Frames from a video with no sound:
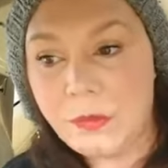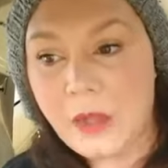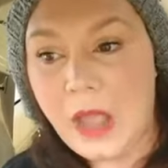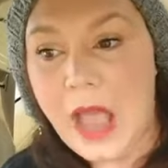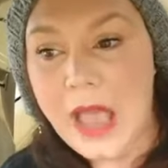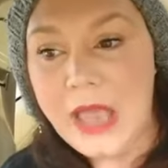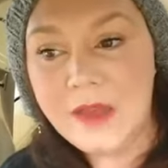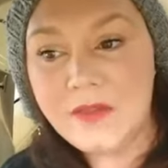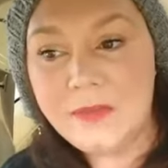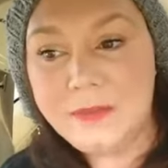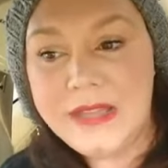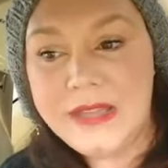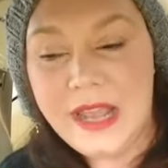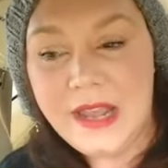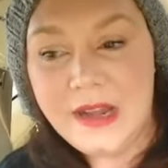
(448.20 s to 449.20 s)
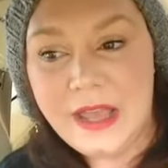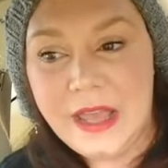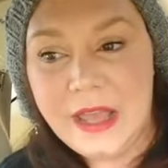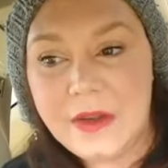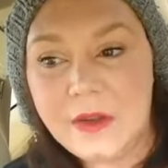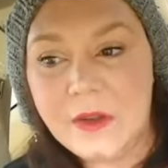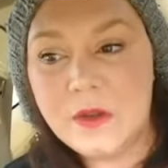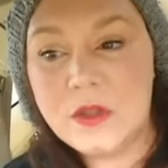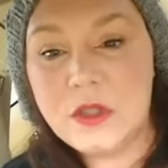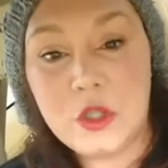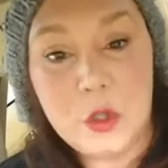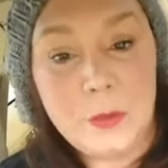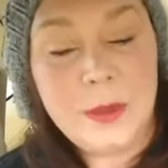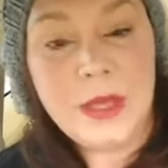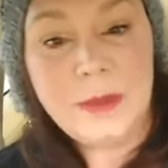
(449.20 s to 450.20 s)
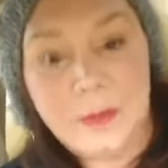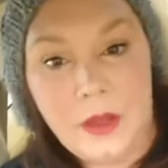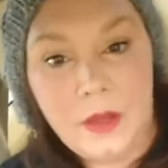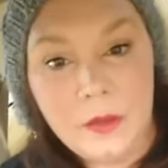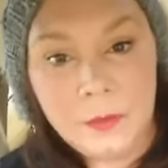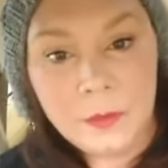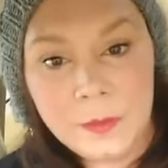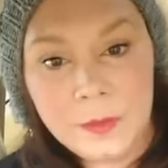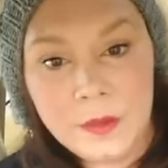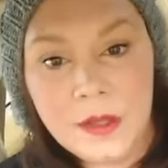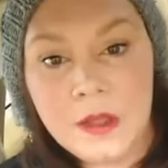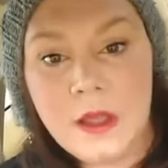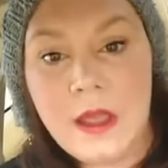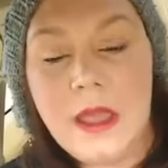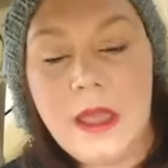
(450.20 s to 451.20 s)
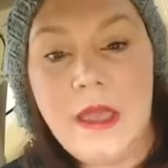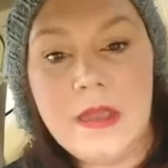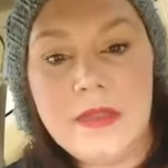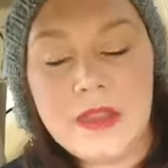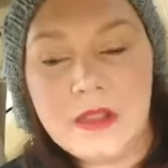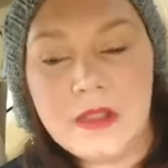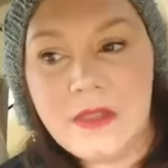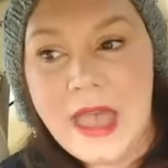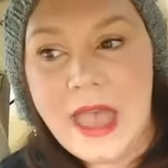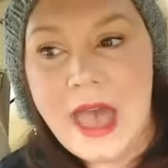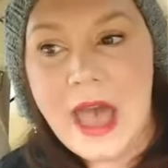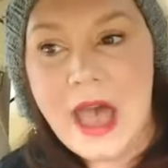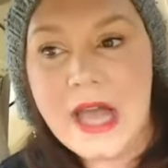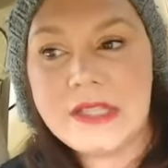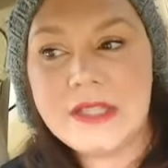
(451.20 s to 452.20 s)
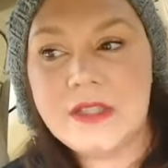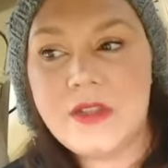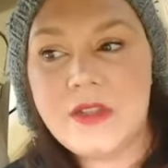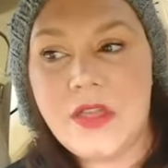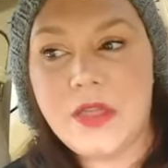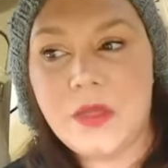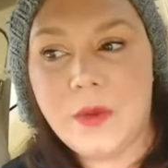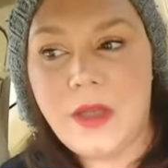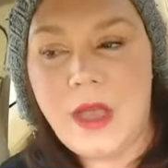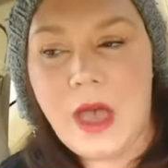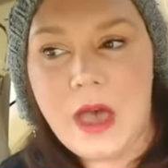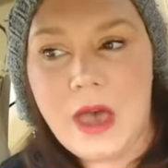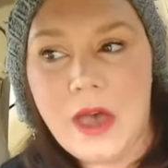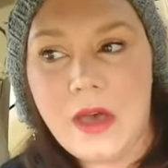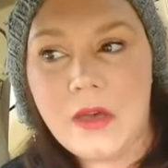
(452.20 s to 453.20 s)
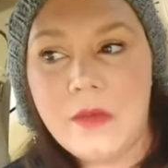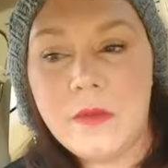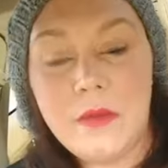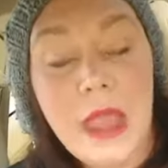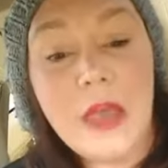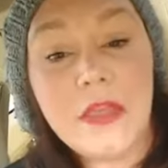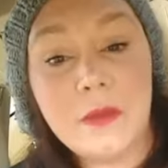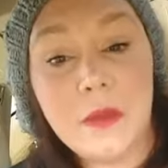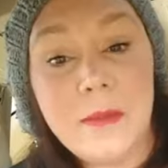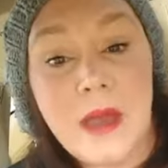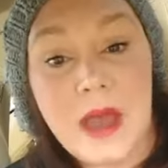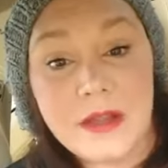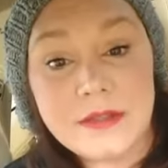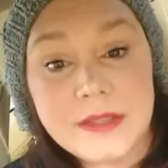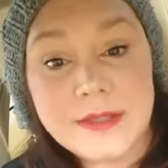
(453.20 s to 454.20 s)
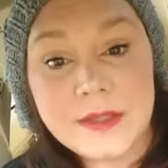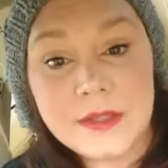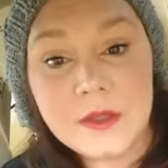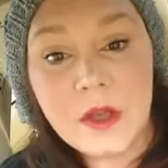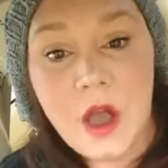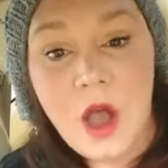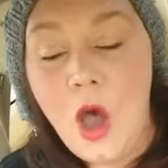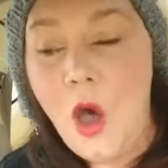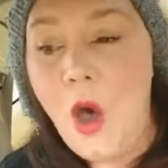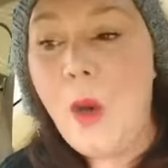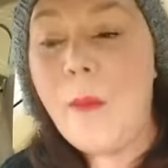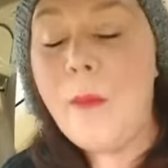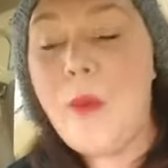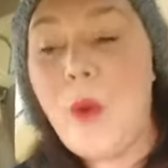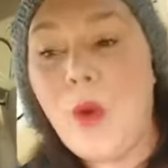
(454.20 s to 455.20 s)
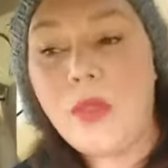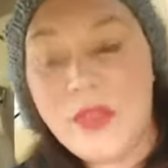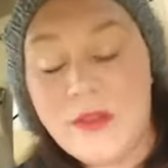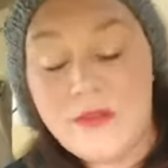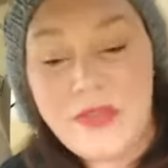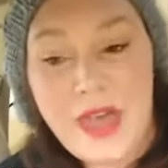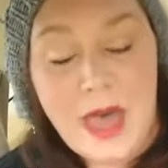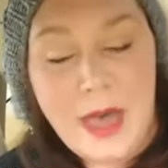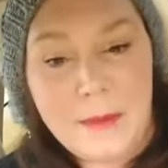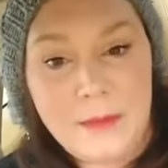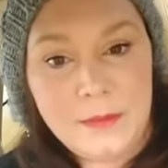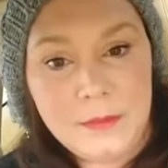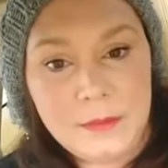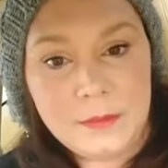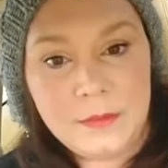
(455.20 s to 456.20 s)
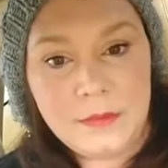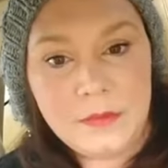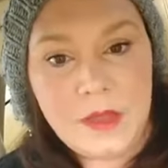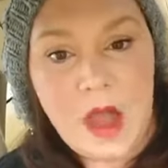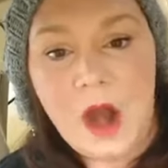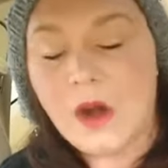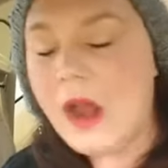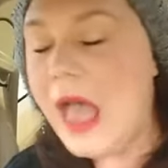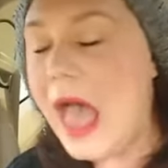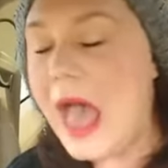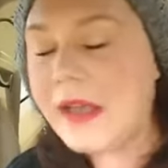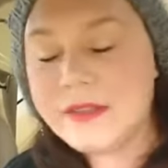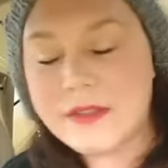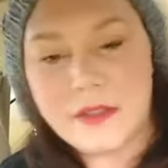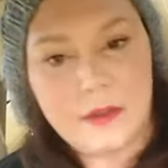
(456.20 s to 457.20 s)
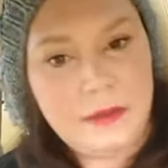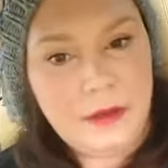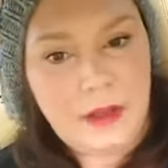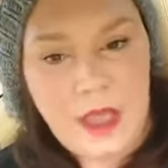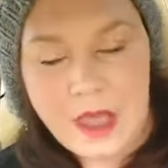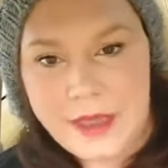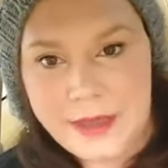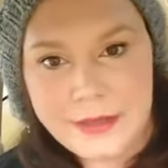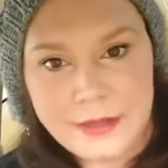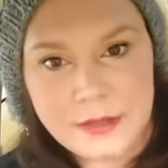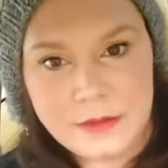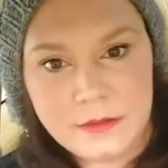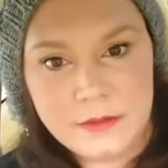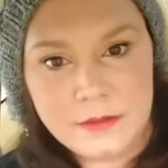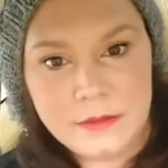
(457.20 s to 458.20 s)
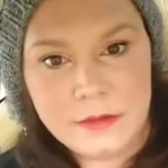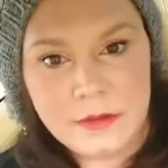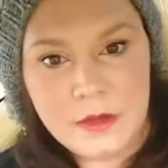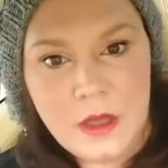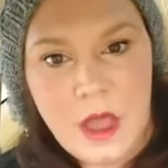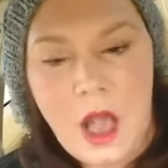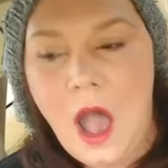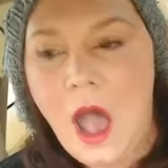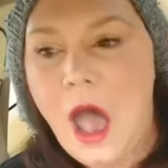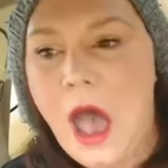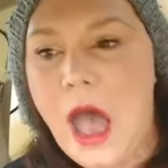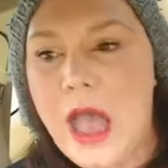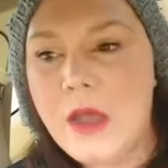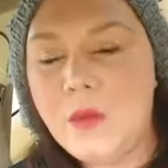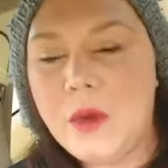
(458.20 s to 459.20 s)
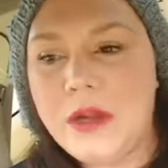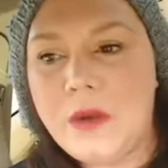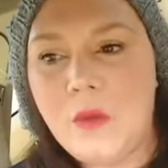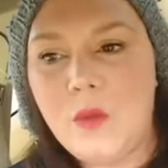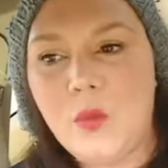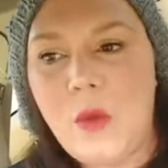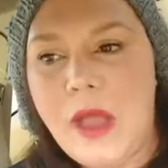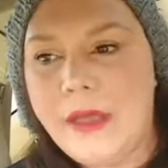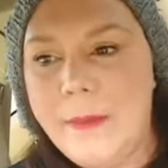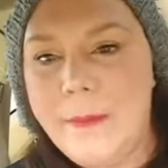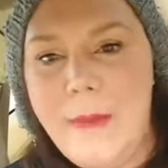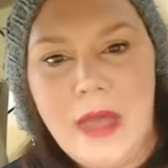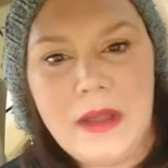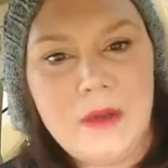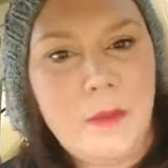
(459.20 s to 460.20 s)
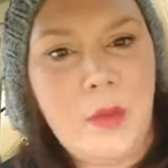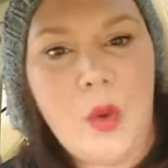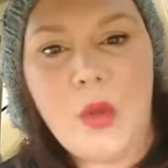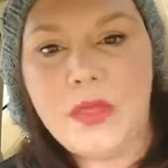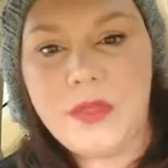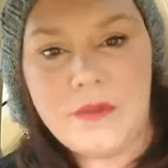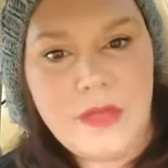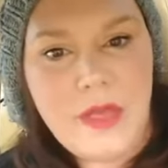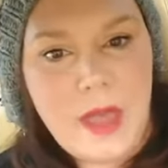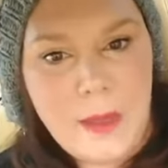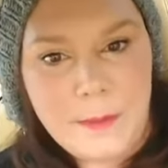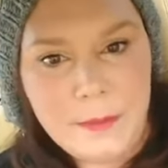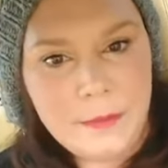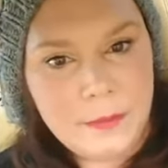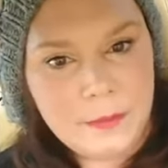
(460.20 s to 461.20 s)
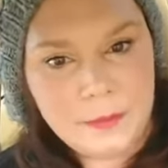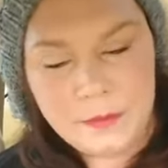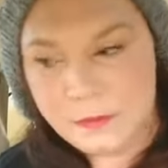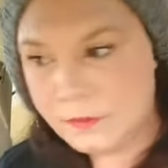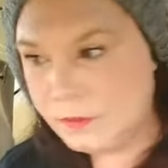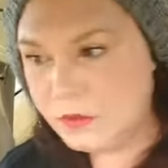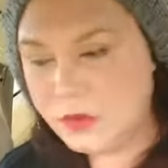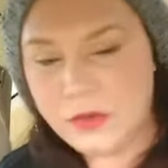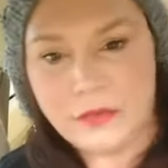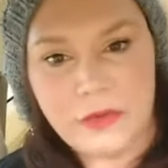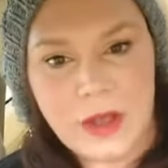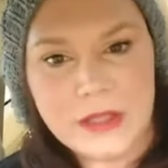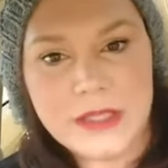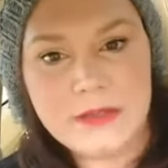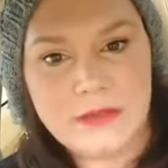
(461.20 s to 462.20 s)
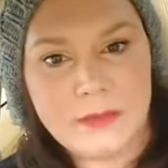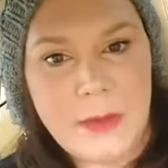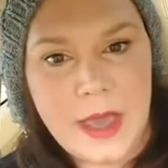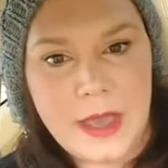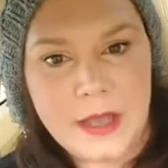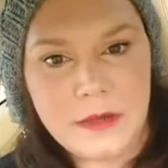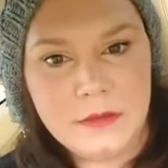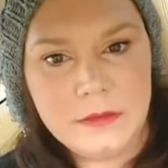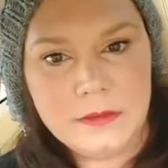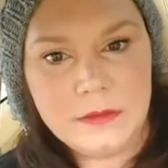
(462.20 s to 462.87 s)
I have dated 2 people in the last 3 months. Both of them are excellent guys. I would recommend both of them to friends of mine.